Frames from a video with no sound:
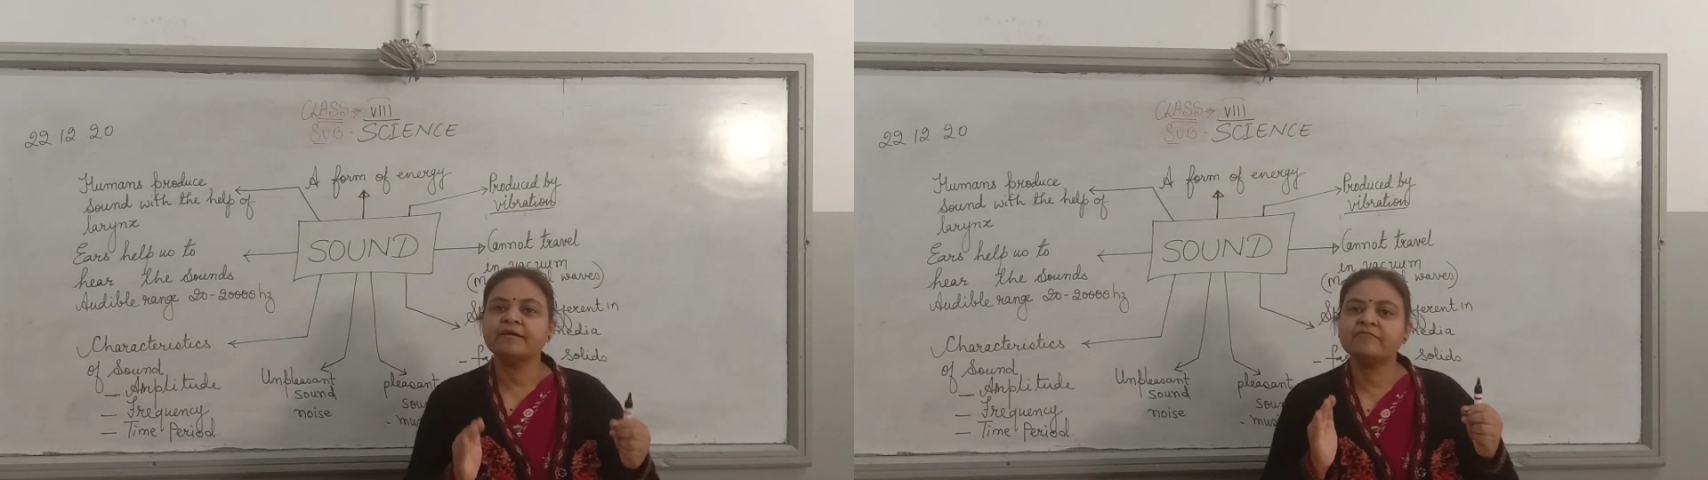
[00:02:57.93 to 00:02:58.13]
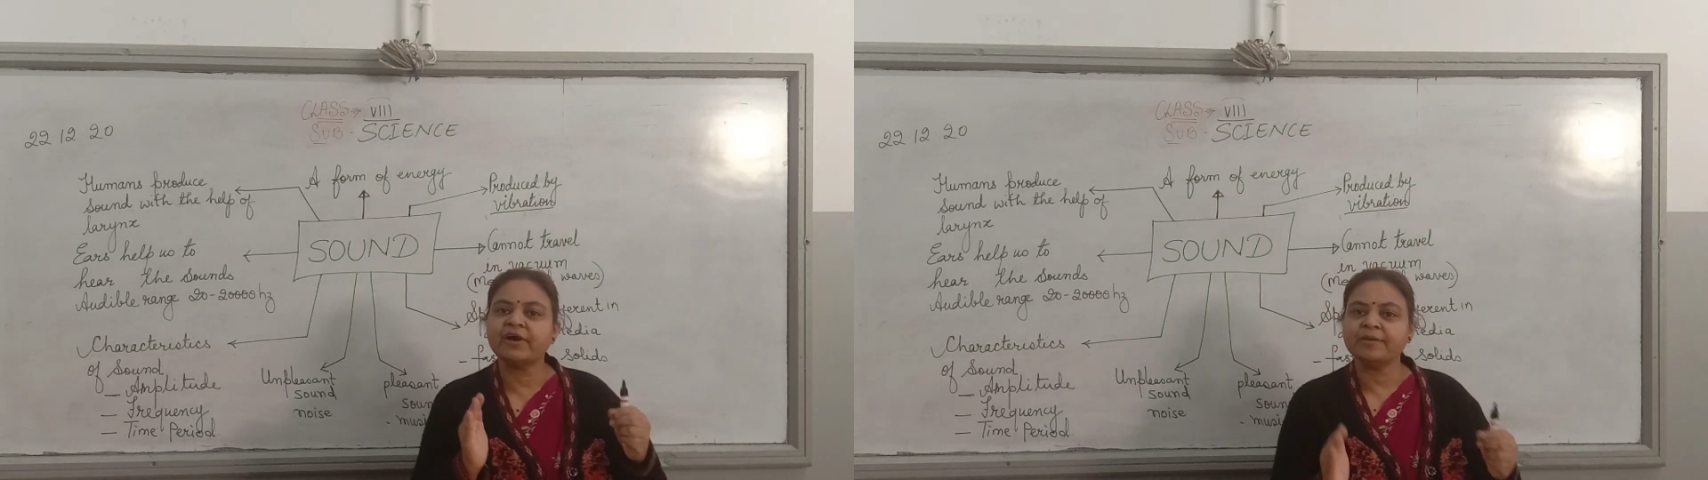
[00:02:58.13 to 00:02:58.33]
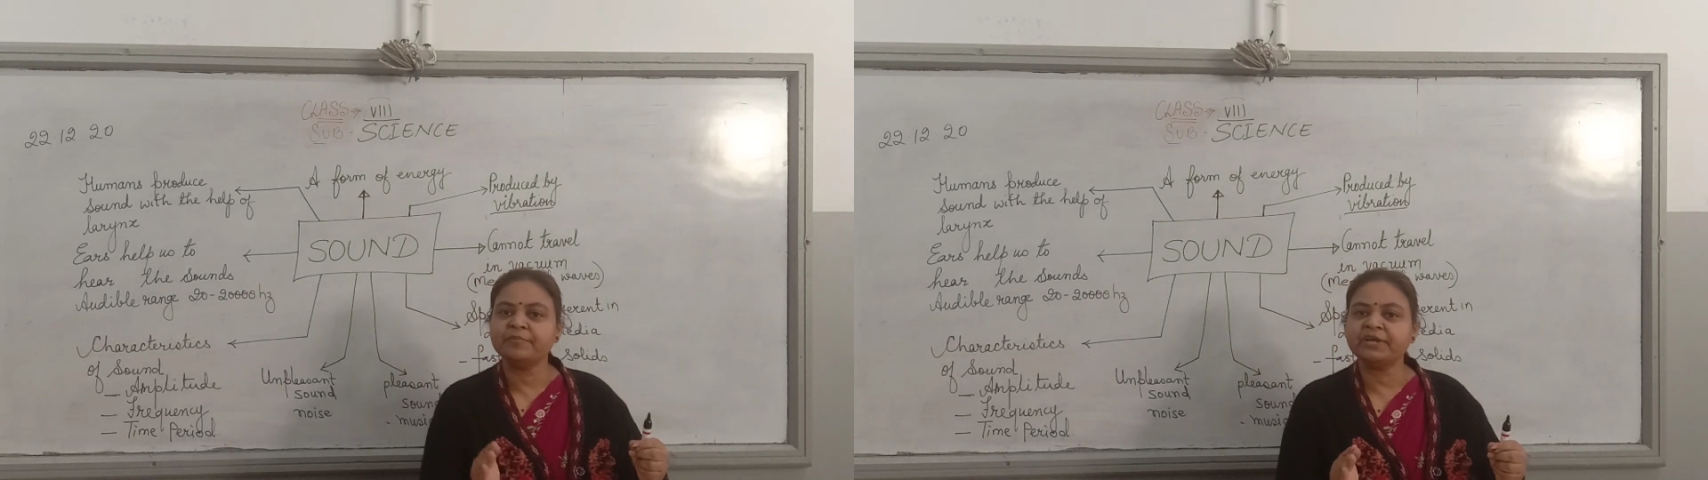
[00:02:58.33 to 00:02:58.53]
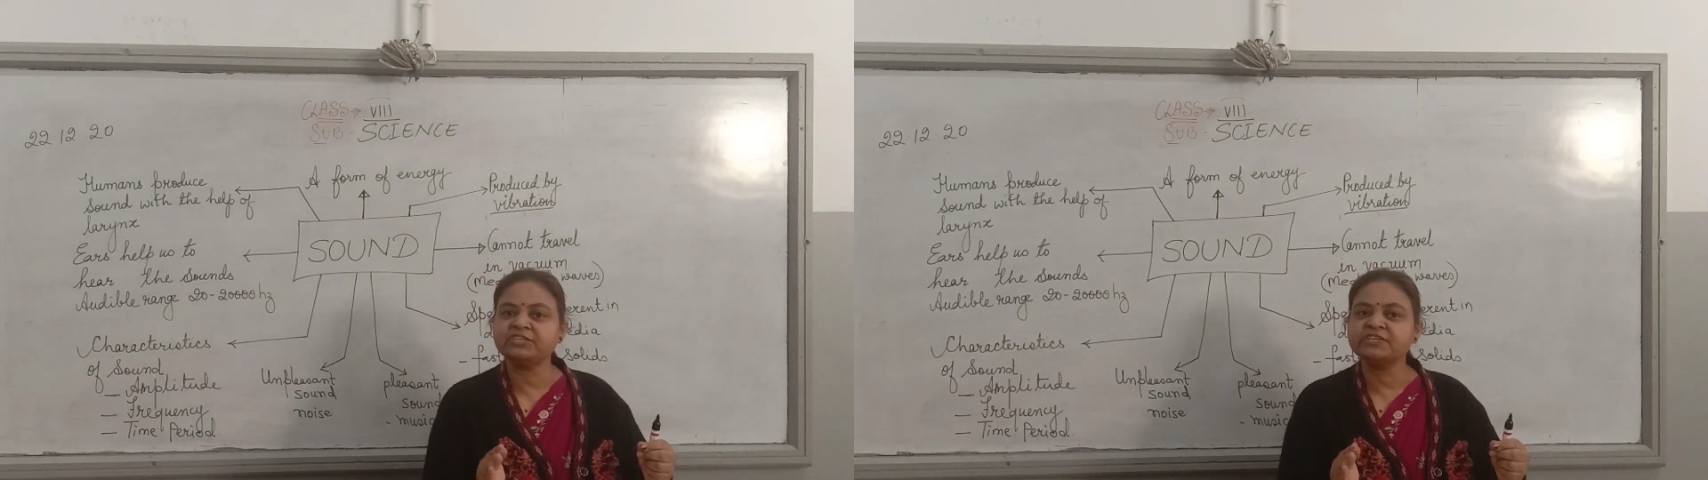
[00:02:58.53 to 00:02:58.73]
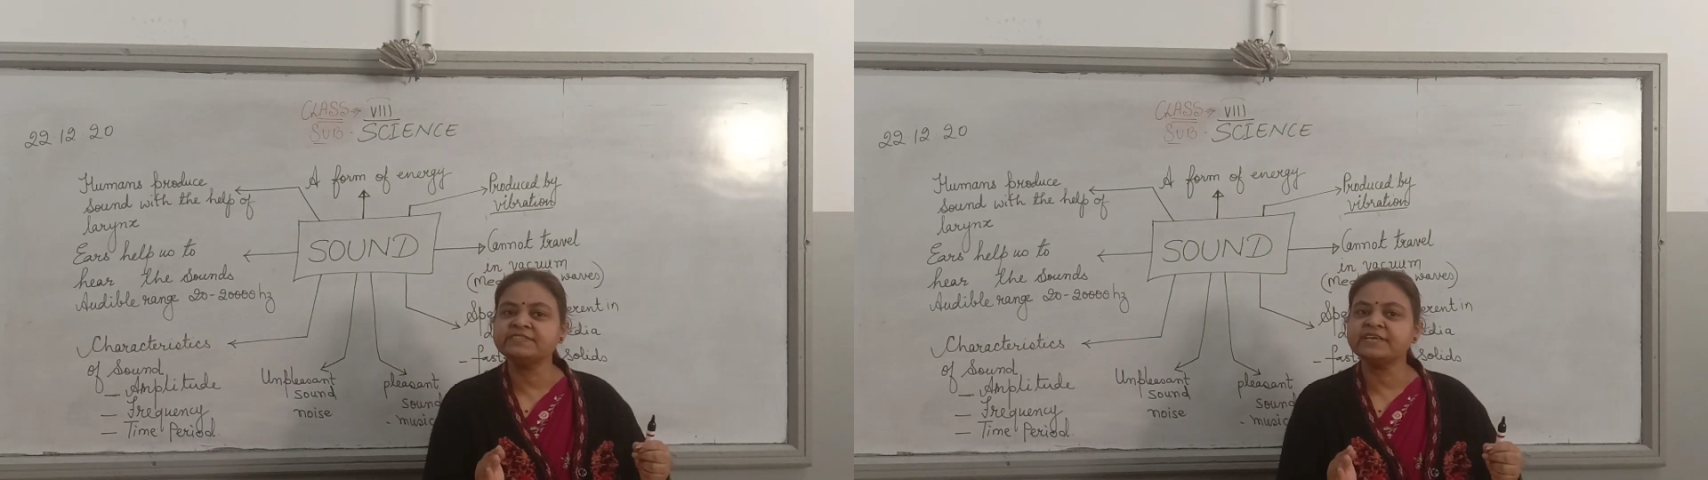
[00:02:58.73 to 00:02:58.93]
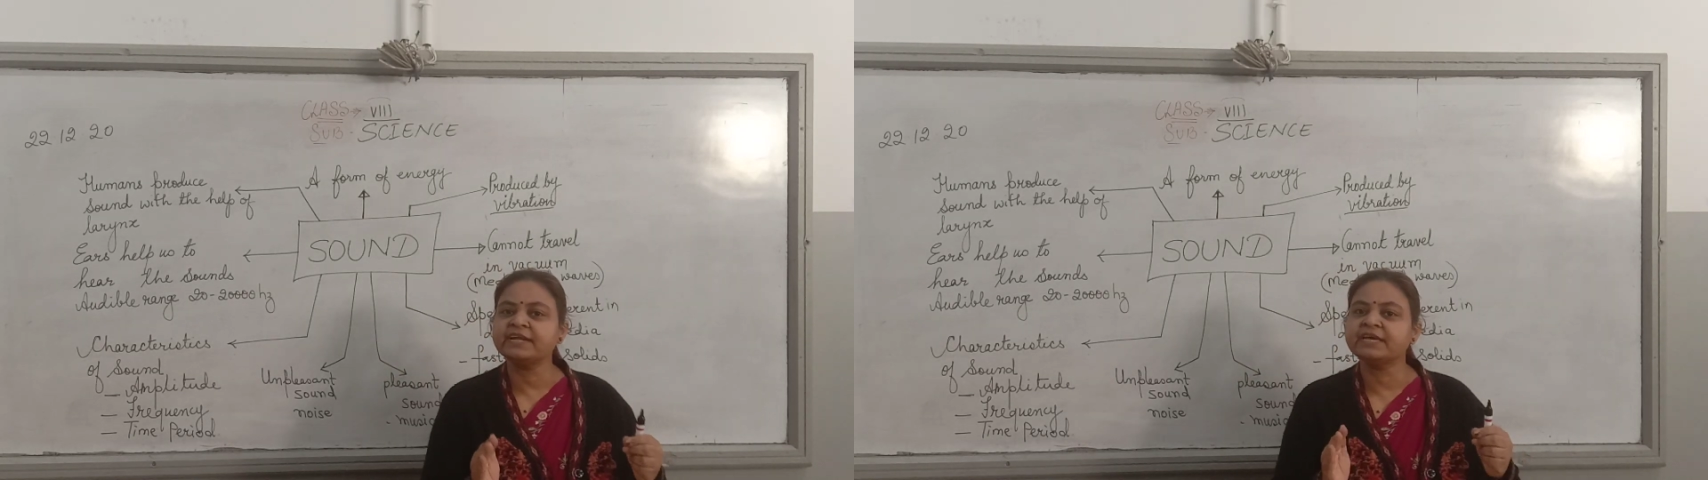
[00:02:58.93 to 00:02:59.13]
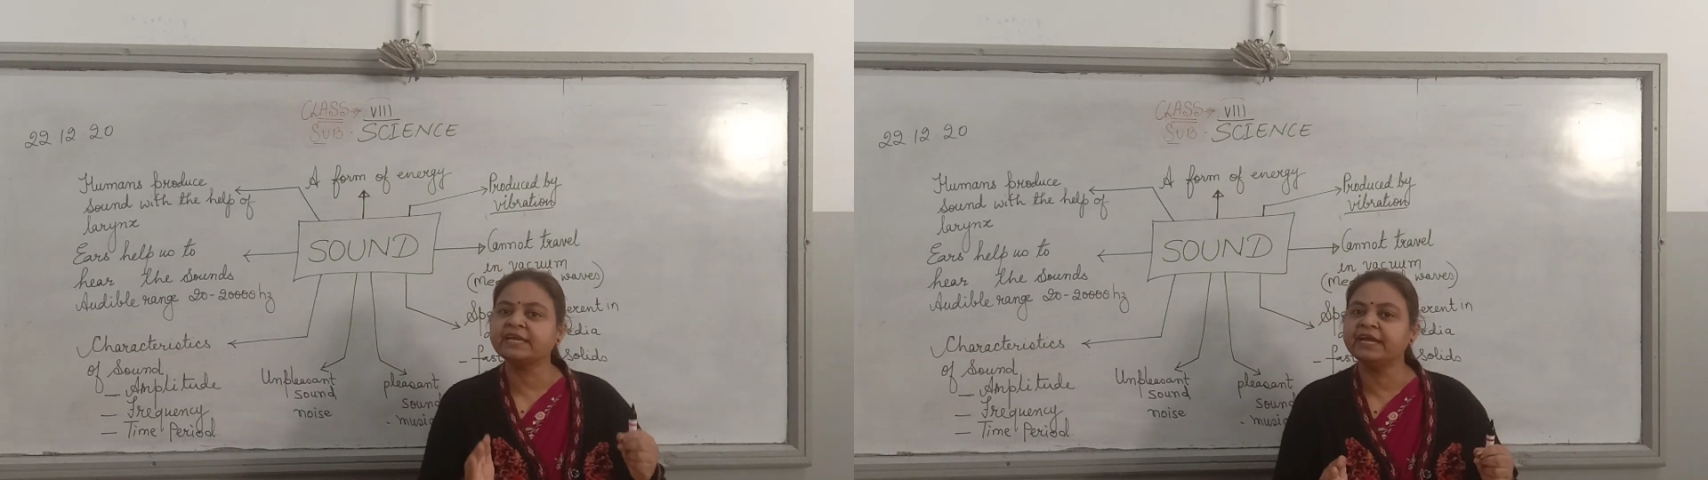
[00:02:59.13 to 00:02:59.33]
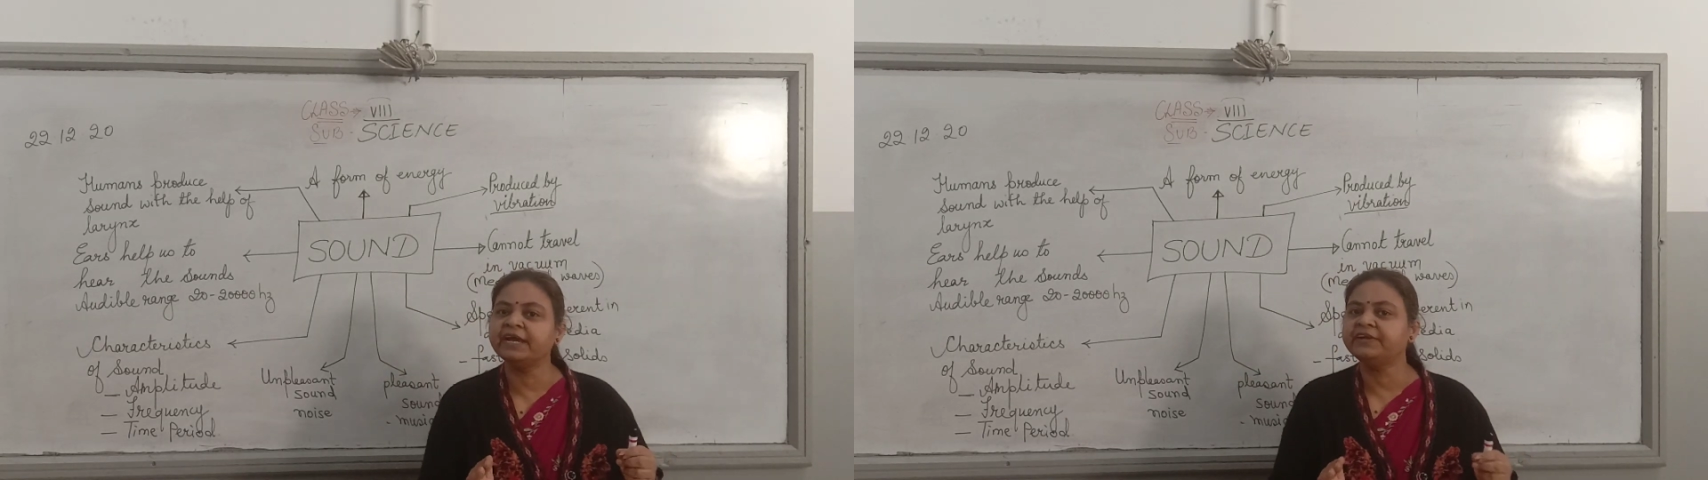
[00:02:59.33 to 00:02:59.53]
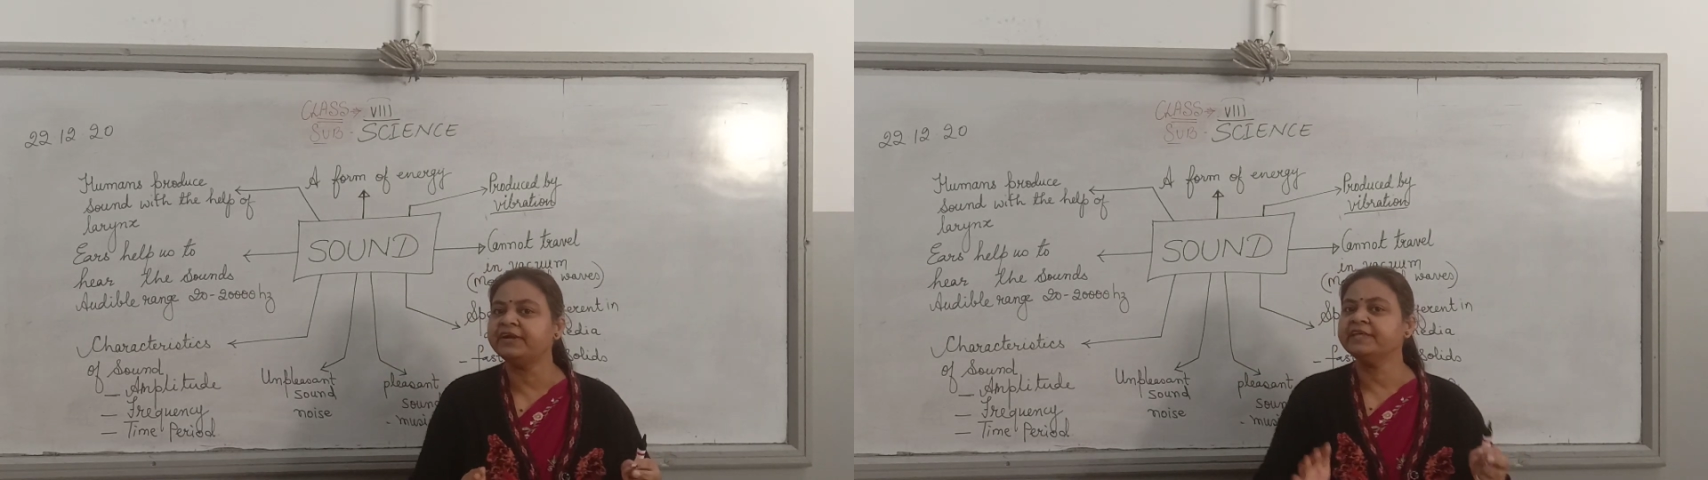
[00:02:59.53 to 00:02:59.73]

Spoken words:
vibrations are created